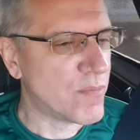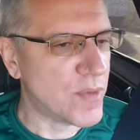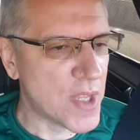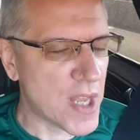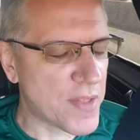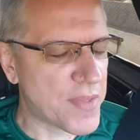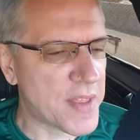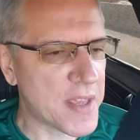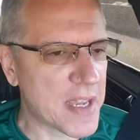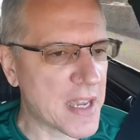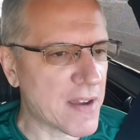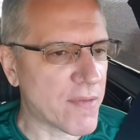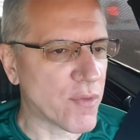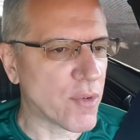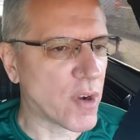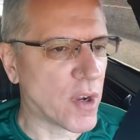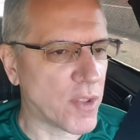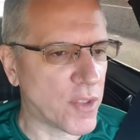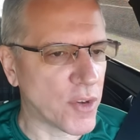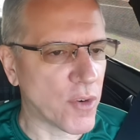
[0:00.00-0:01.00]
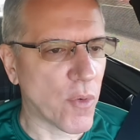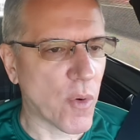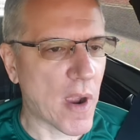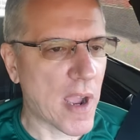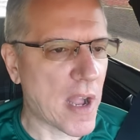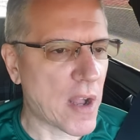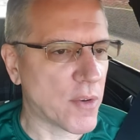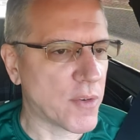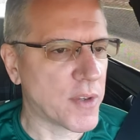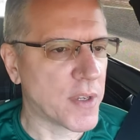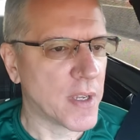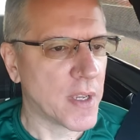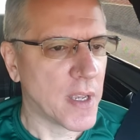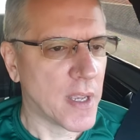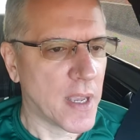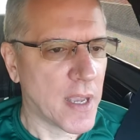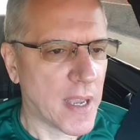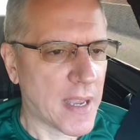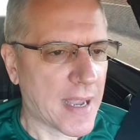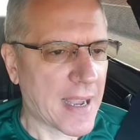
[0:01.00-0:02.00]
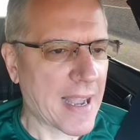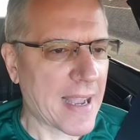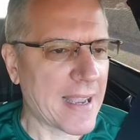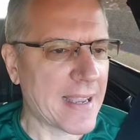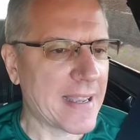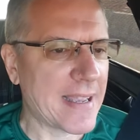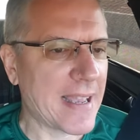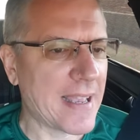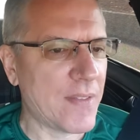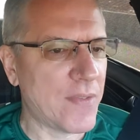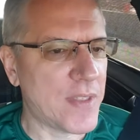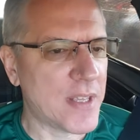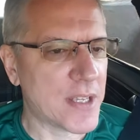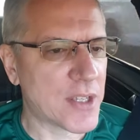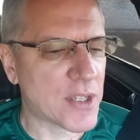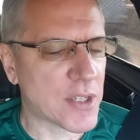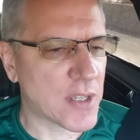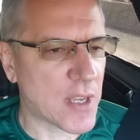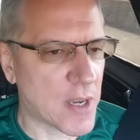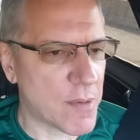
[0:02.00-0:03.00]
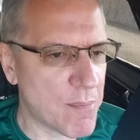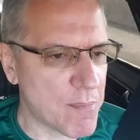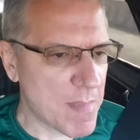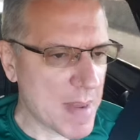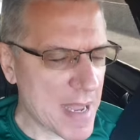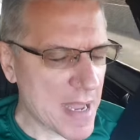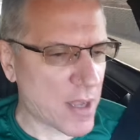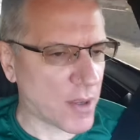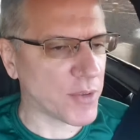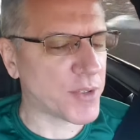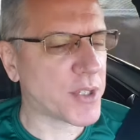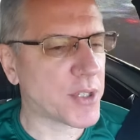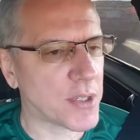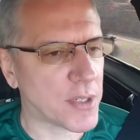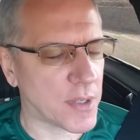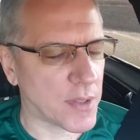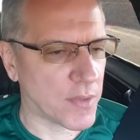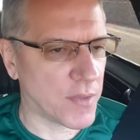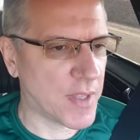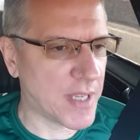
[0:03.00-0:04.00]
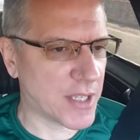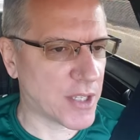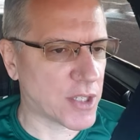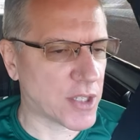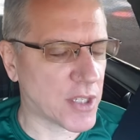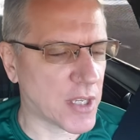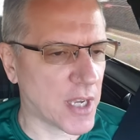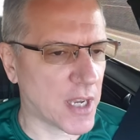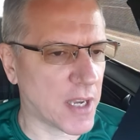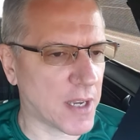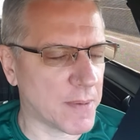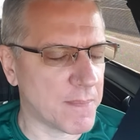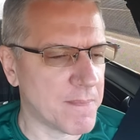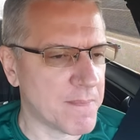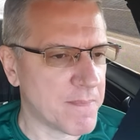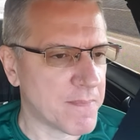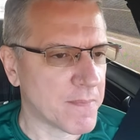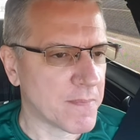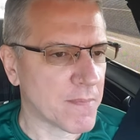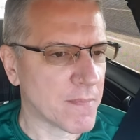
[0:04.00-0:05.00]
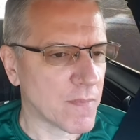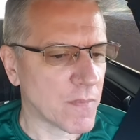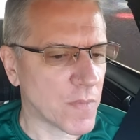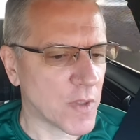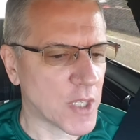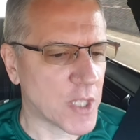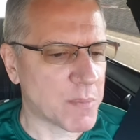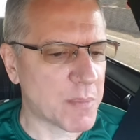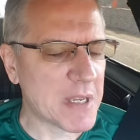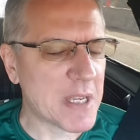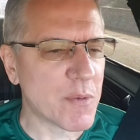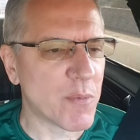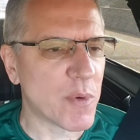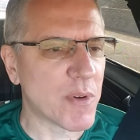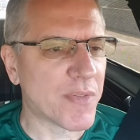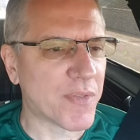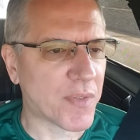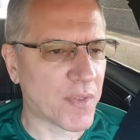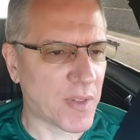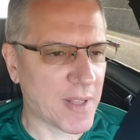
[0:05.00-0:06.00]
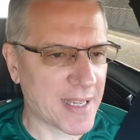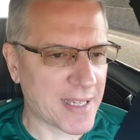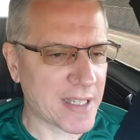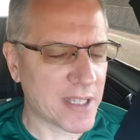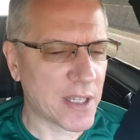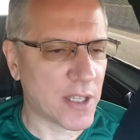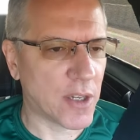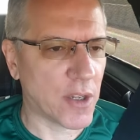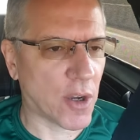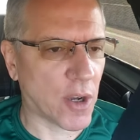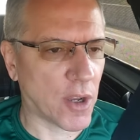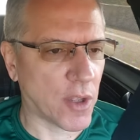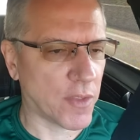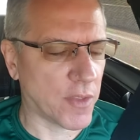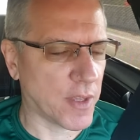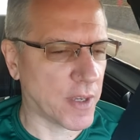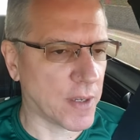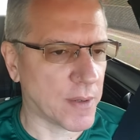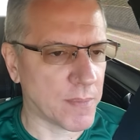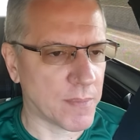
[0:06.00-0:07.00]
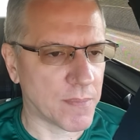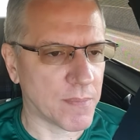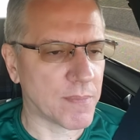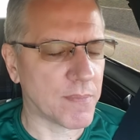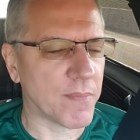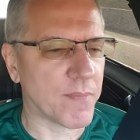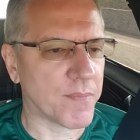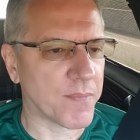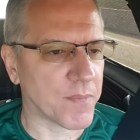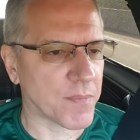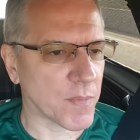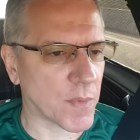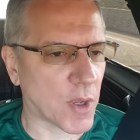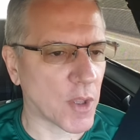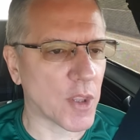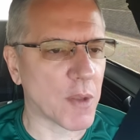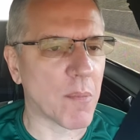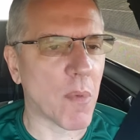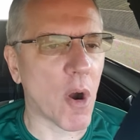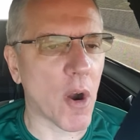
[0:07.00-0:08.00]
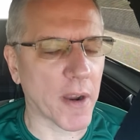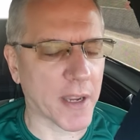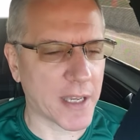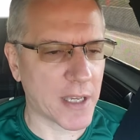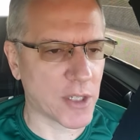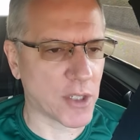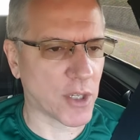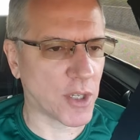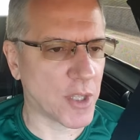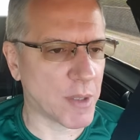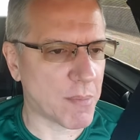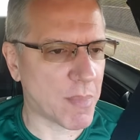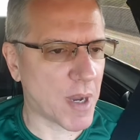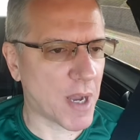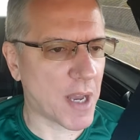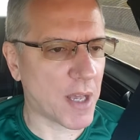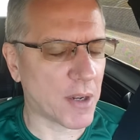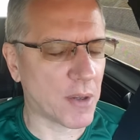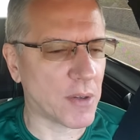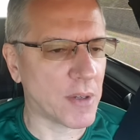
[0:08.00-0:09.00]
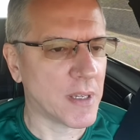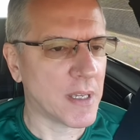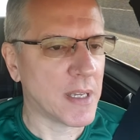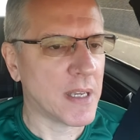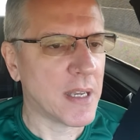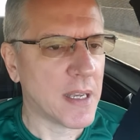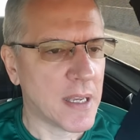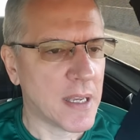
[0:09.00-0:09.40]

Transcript: nothing ever on the ground. And this amount that's being reflected on the markings on the bottle,